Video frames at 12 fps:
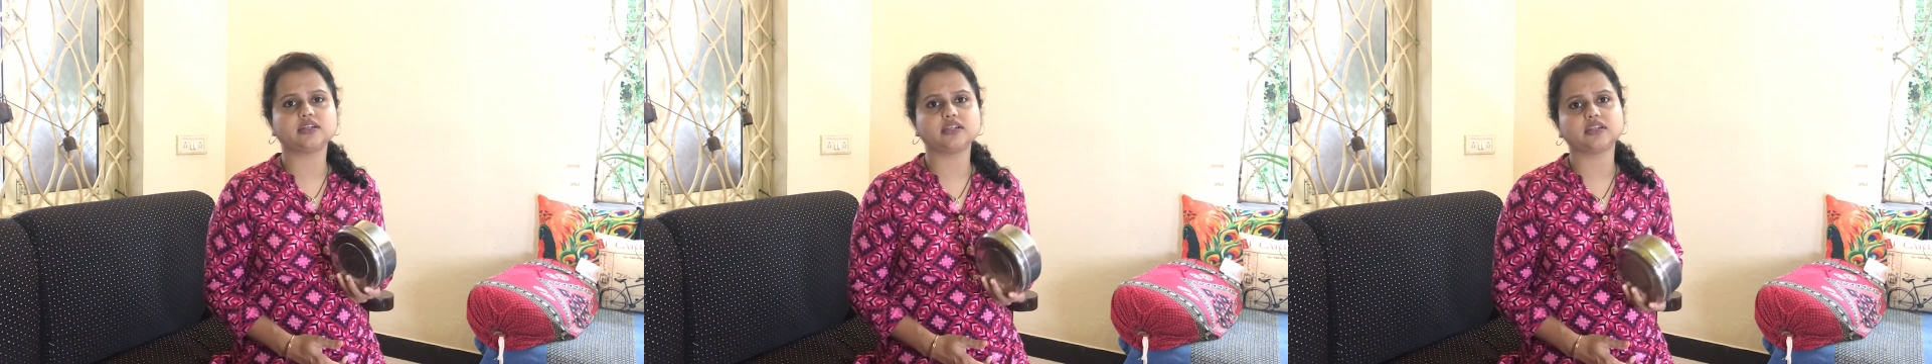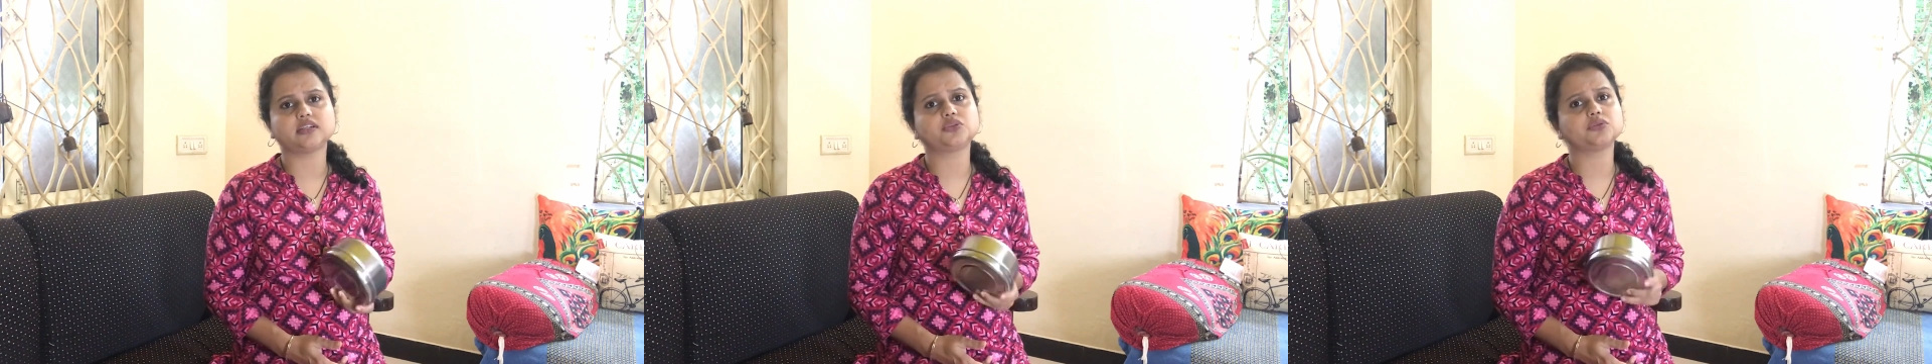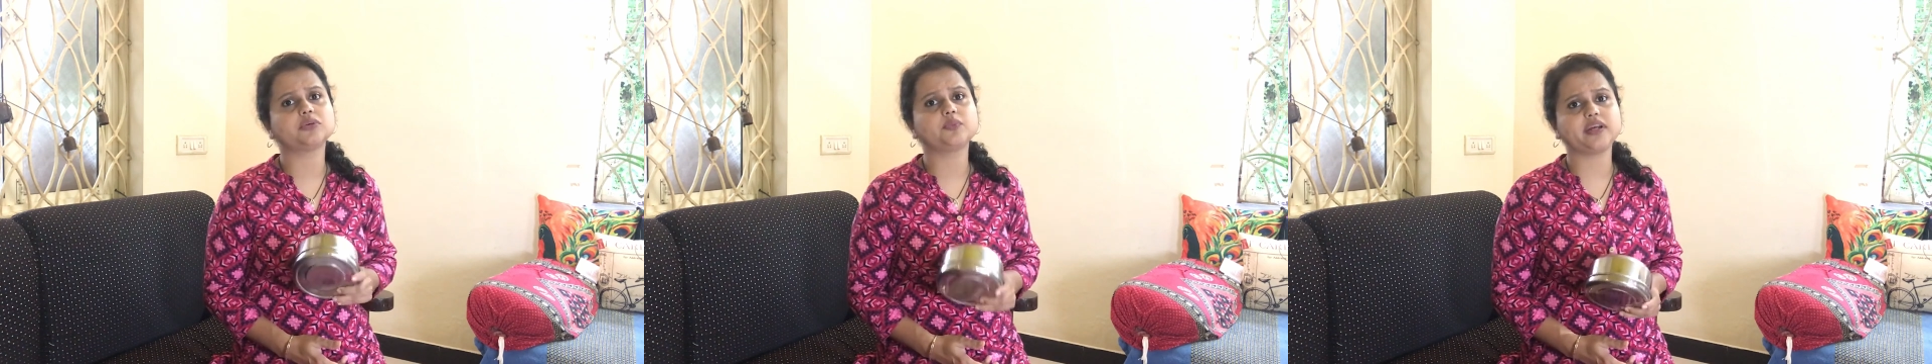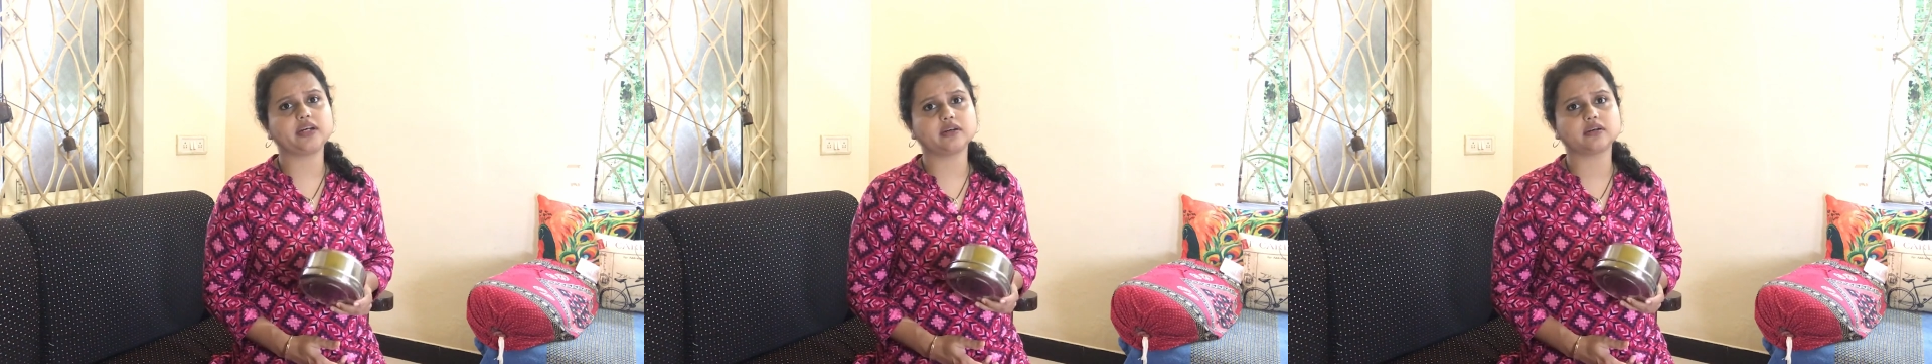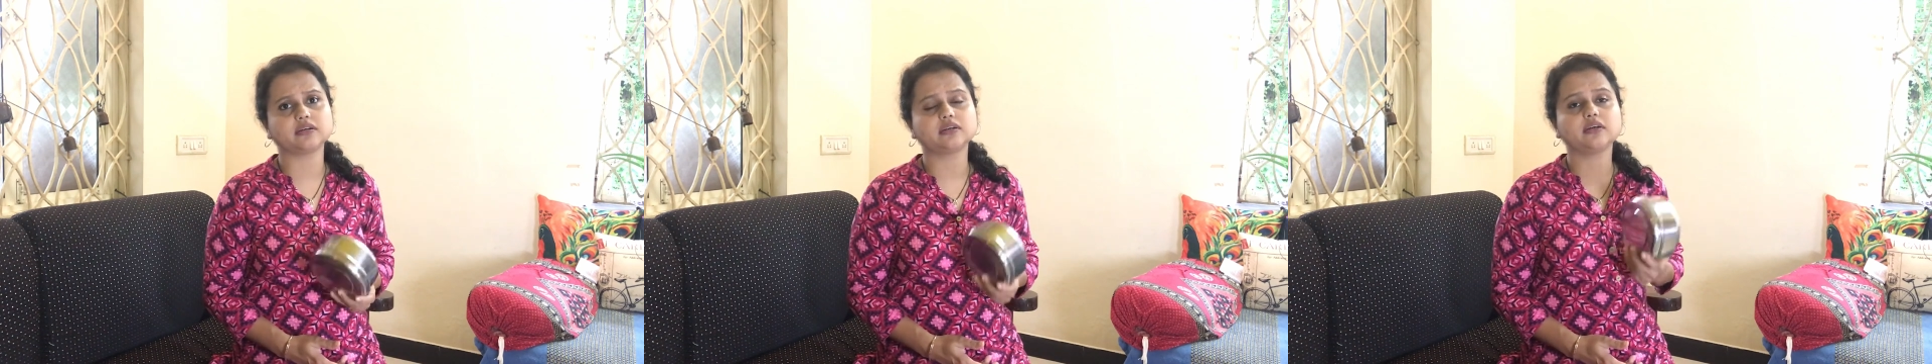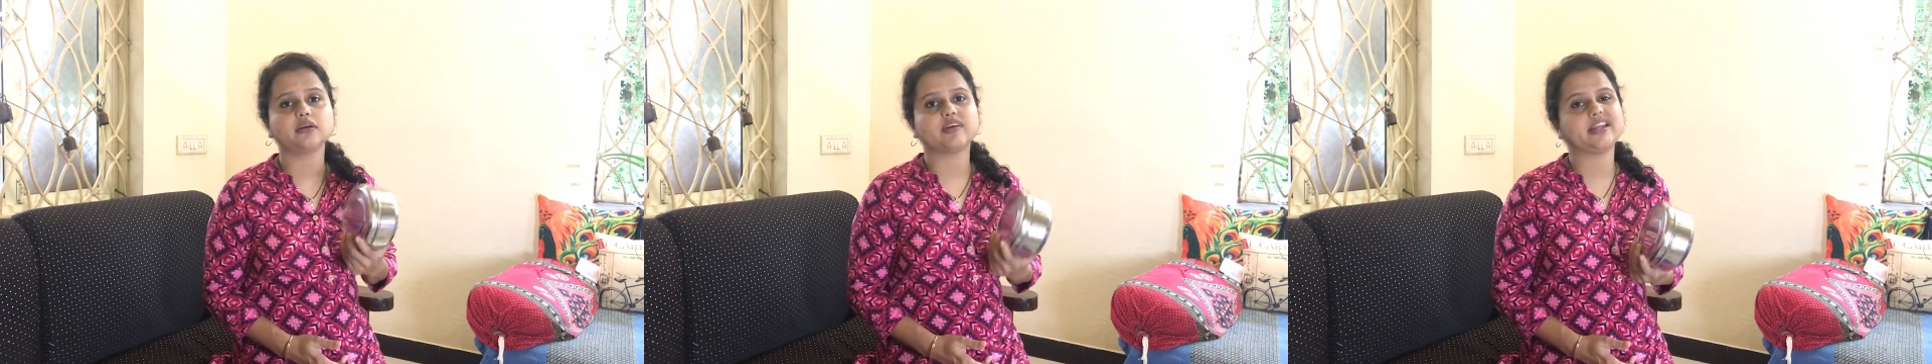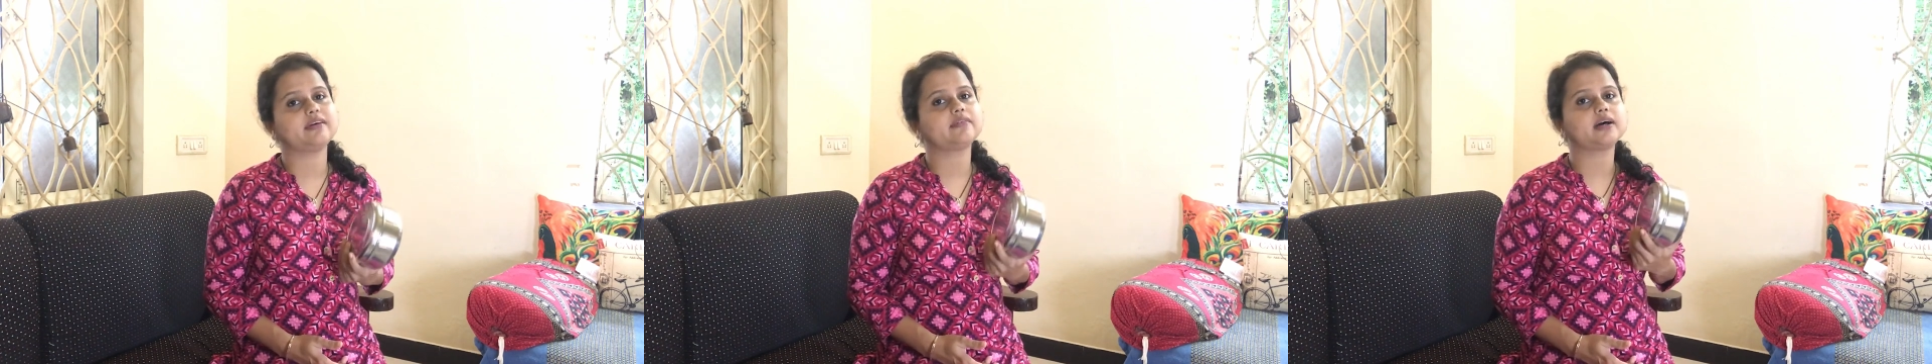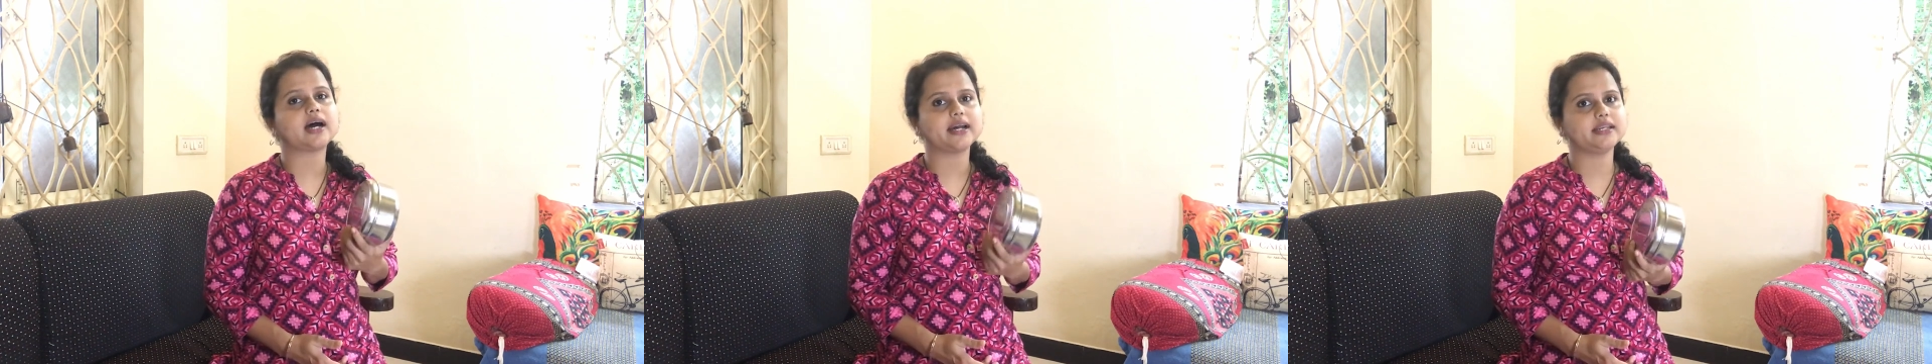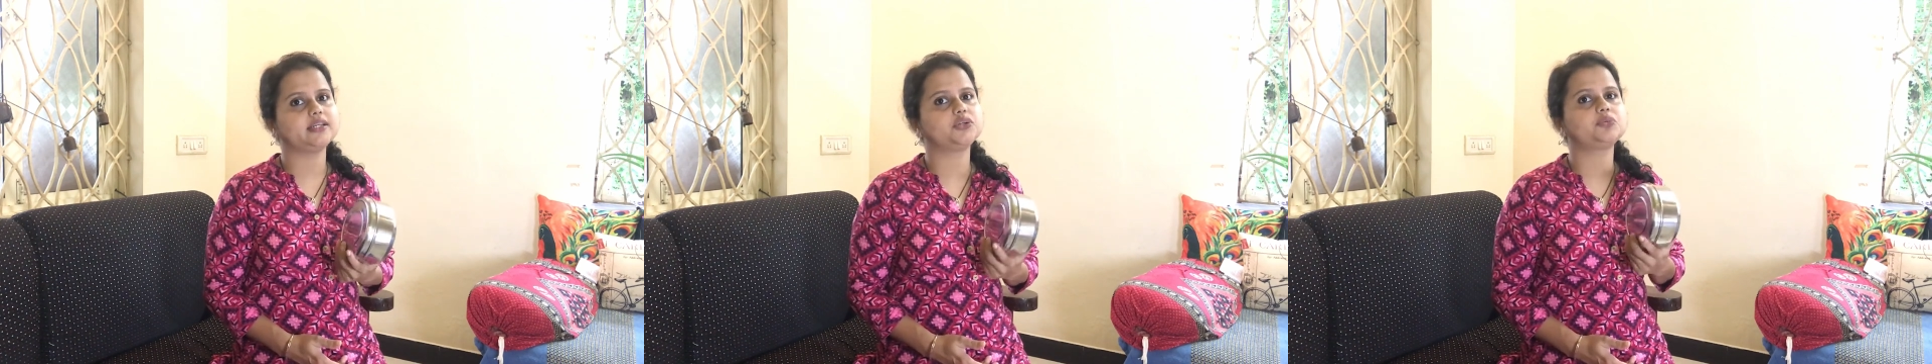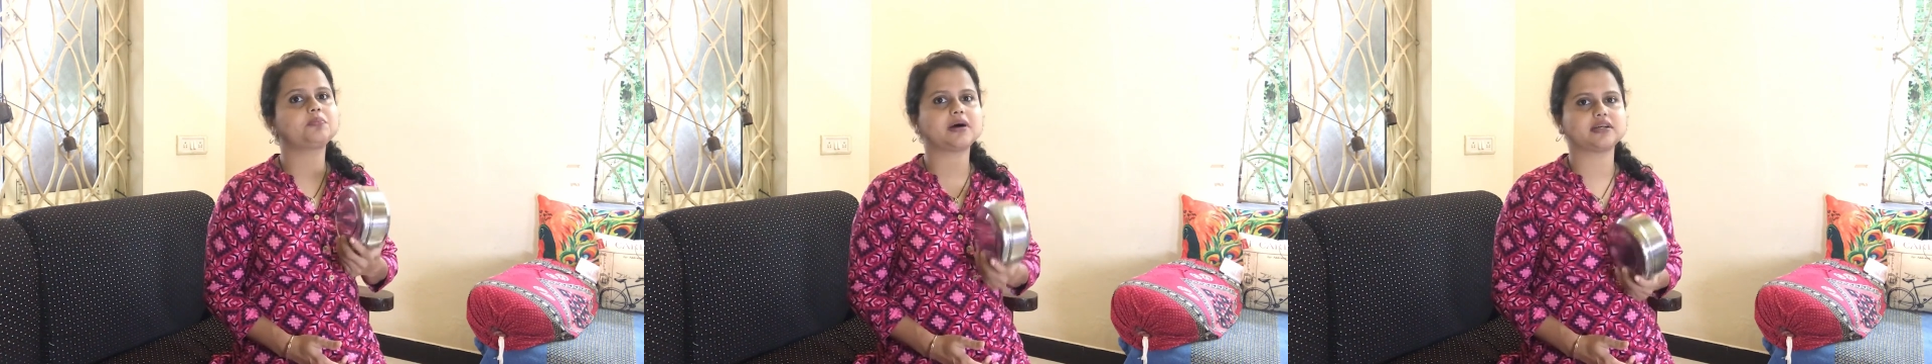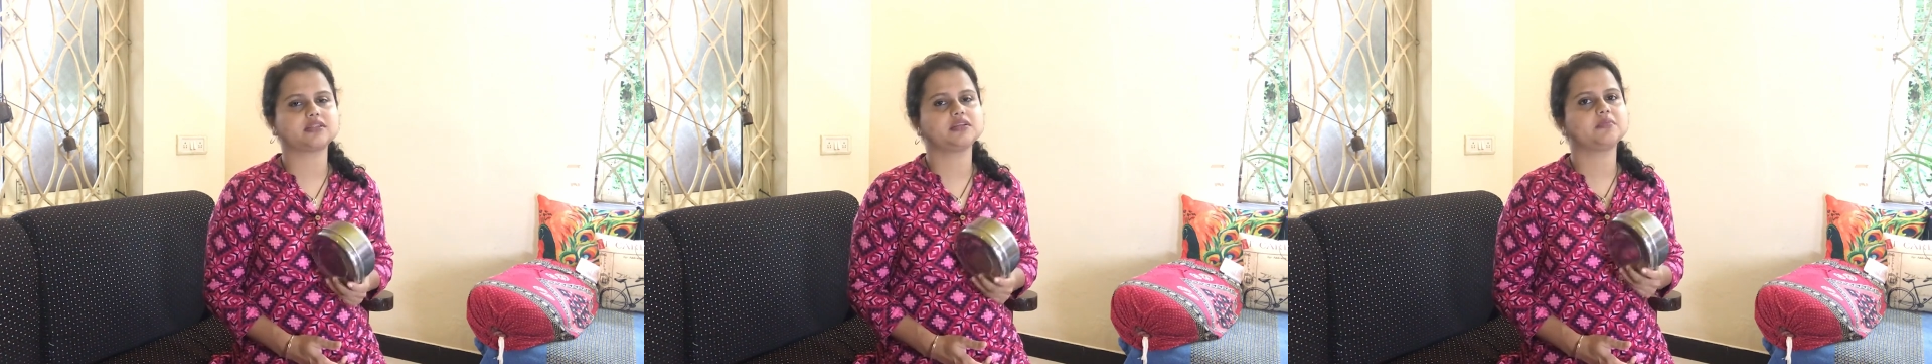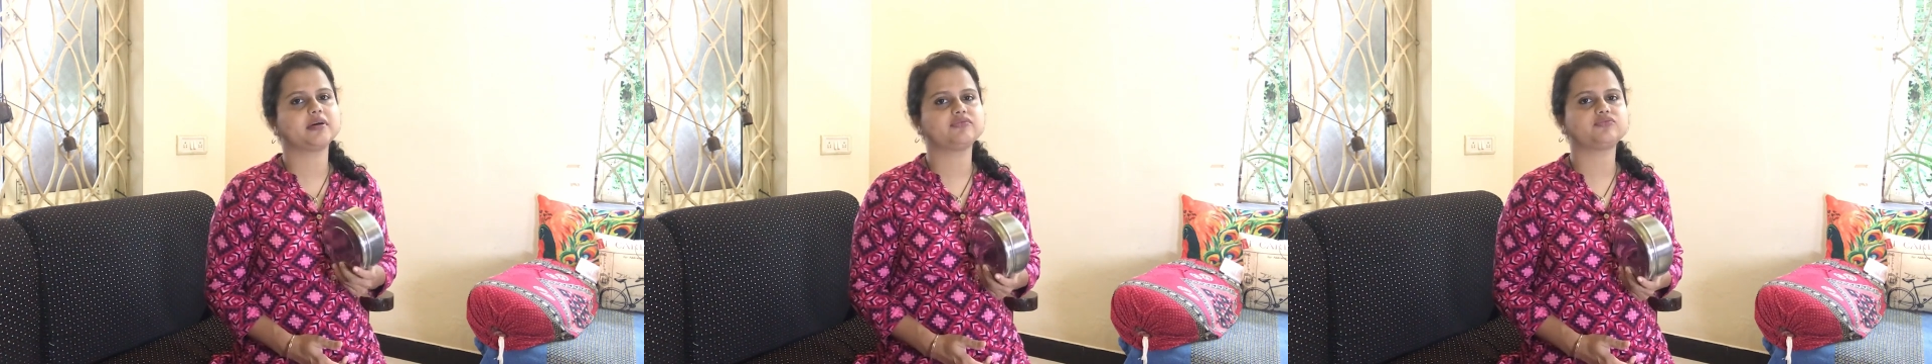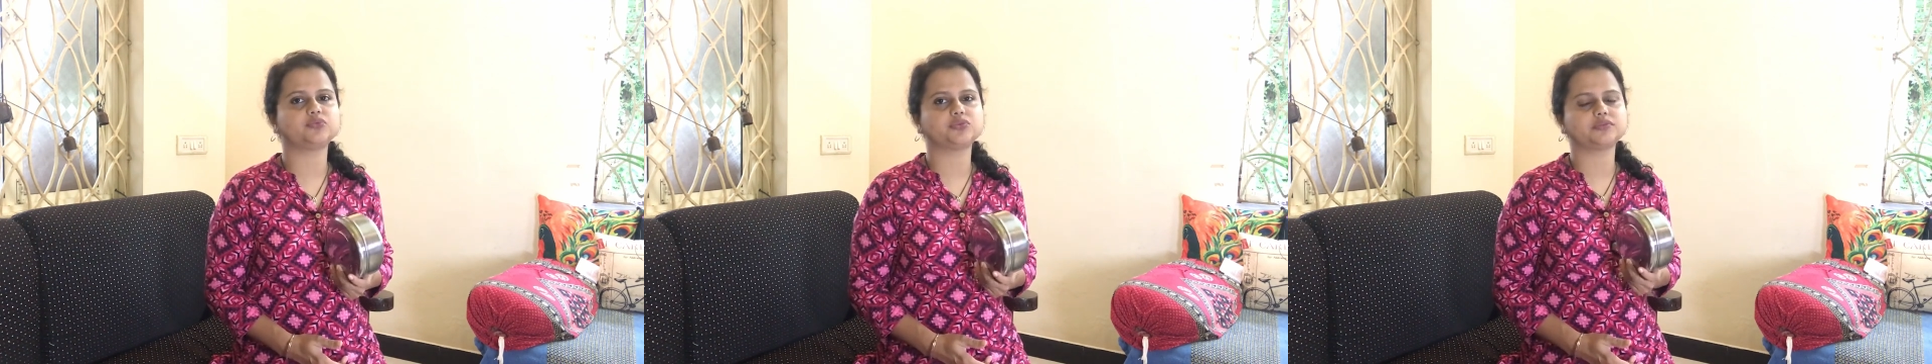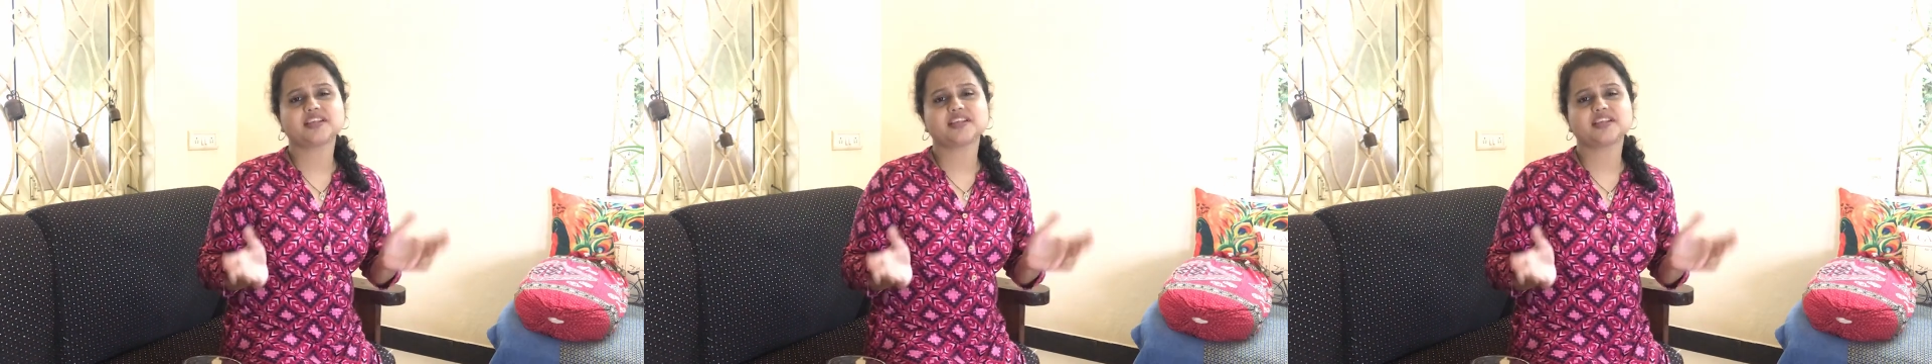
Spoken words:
container to the waiter whenever I need to parcel my food.